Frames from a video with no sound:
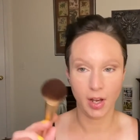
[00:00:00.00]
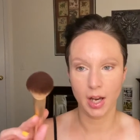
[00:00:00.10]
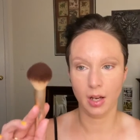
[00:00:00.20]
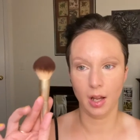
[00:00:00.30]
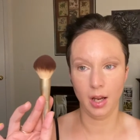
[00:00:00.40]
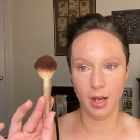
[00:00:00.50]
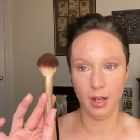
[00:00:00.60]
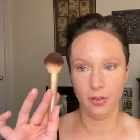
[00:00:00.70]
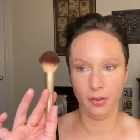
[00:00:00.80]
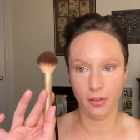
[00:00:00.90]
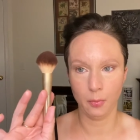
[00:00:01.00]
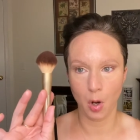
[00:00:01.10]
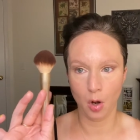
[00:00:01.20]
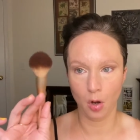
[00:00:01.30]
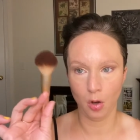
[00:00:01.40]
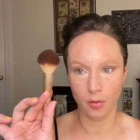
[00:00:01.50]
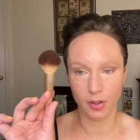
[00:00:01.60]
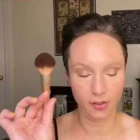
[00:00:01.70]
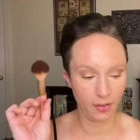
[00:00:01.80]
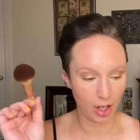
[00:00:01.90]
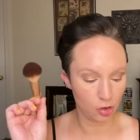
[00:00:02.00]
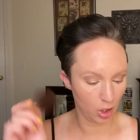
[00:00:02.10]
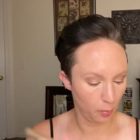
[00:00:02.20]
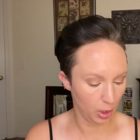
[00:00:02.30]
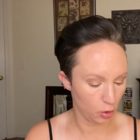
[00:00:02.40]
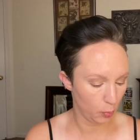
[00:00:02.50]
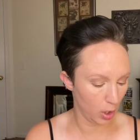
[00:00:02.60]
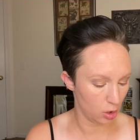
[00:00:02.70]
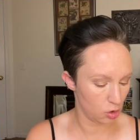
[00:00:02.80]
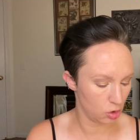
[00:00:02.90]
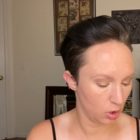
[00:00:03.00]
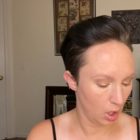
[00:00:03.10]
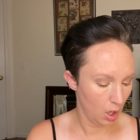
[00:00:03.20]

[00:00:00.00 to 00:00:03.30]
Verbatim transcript: take a small, this is actually a blush brush,